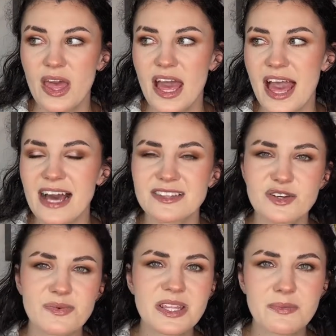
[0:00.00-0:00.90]
And
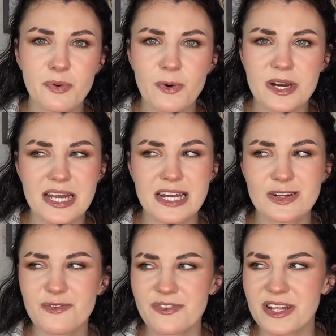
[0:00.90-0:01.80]
they're really boring and I
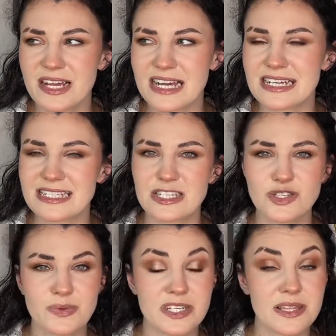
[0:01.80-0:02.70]
don't feel like I need to
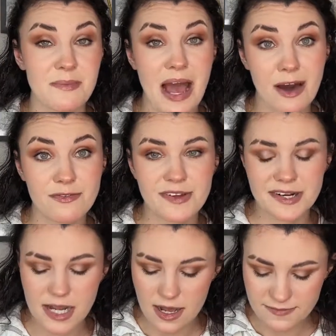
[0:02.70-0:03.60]
switch them out
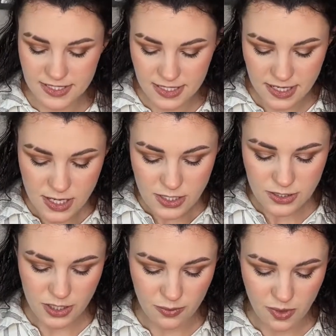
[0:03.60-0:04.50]
very often.
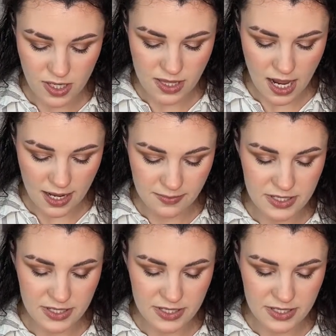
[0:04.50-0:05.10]
So the one that I've been